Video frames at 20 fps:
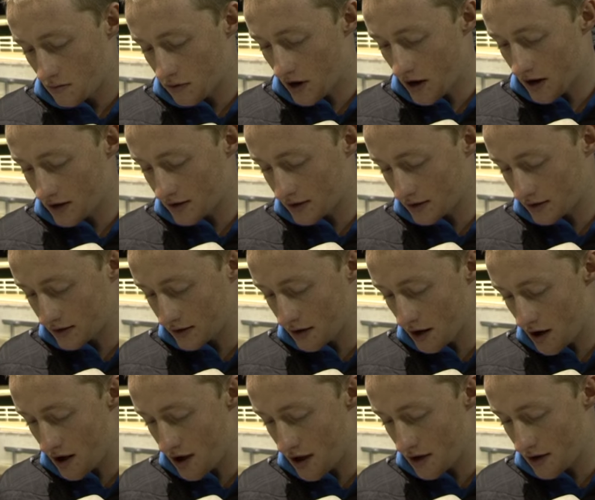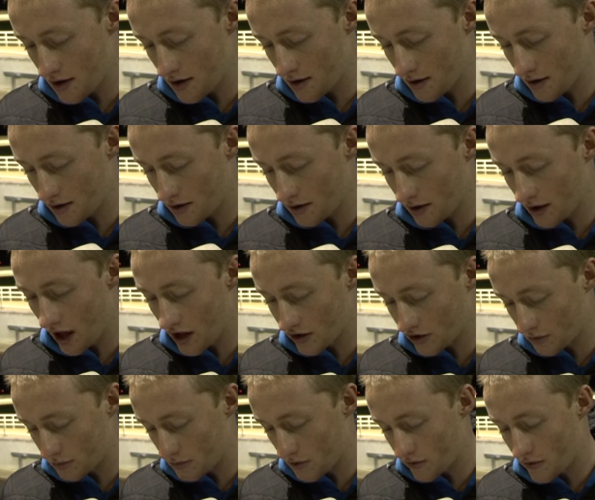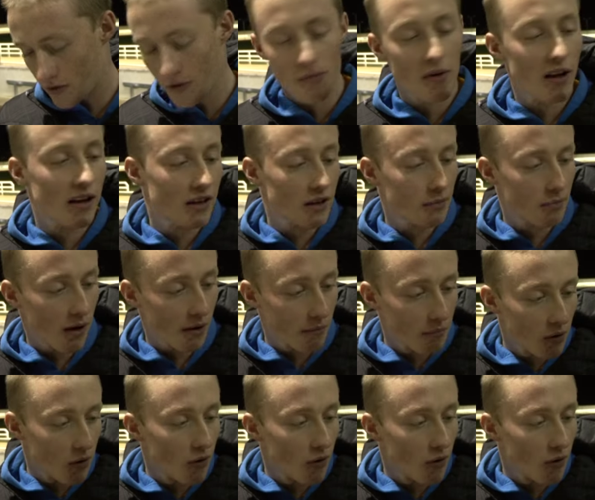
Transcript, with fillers: Priceless Sky, Cashin Perfume, and Leap on